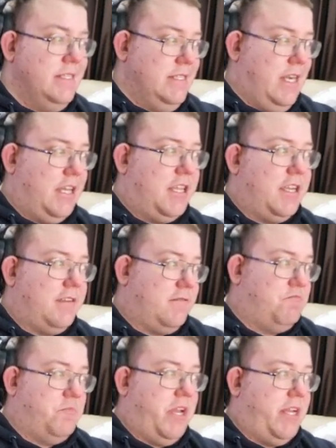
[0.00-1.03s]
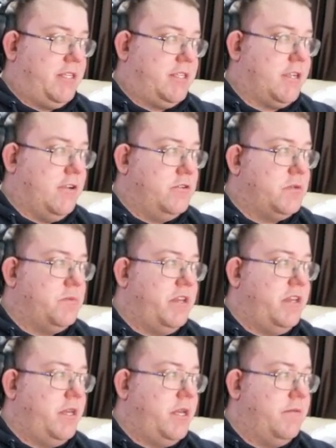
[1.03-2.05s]
I think it's going to
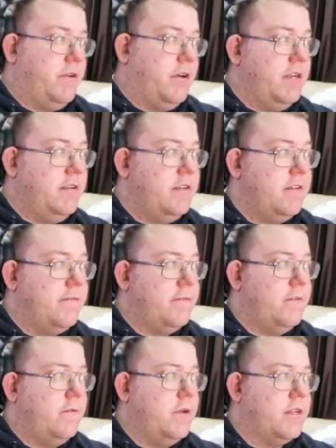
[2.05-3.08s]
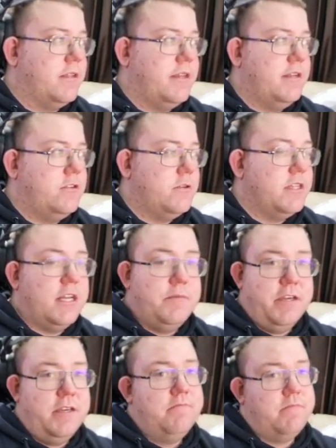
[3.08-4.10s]
be fine if you like the, enjoy the
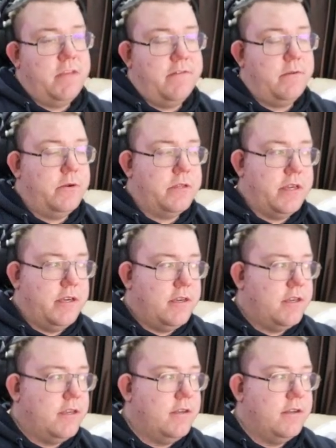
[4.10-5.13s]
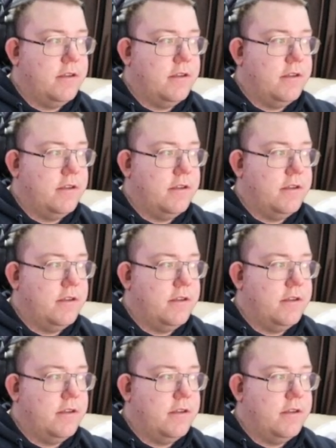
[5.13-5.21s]
anime. Definitely worth getting.